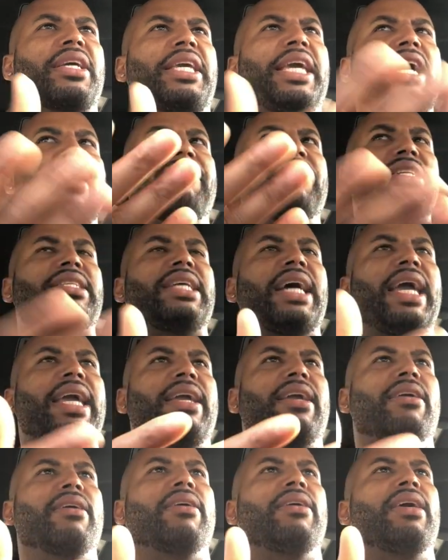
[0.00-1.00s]
give and
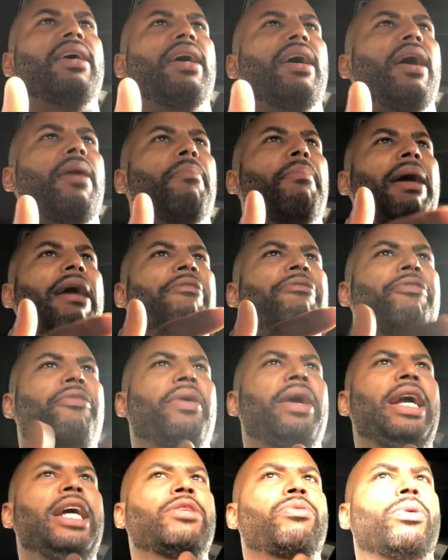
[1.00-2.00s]
take. My
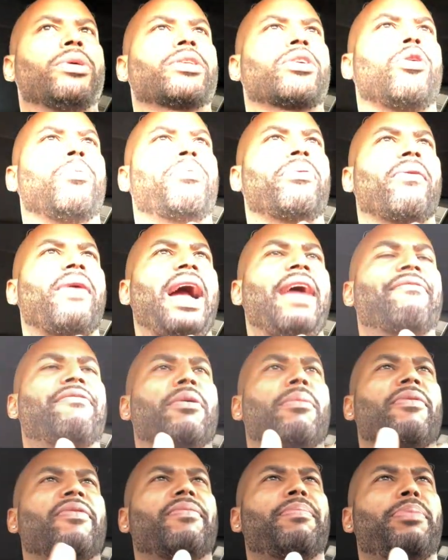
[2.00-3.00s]
friends was going
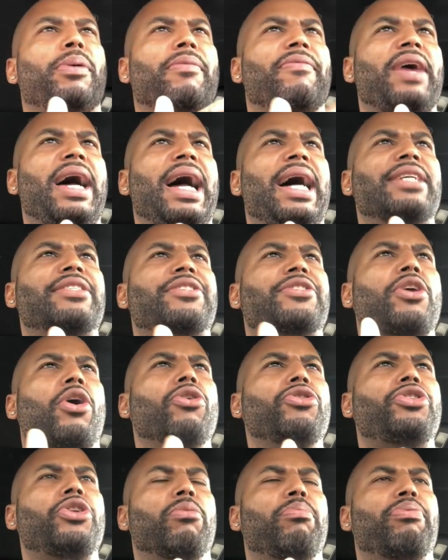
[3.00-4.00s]
to provide
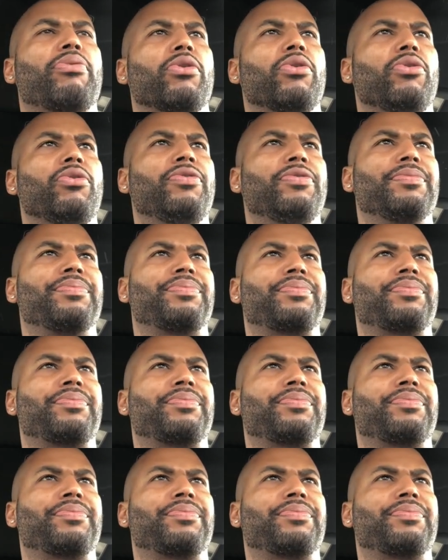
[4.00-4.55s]
social proof,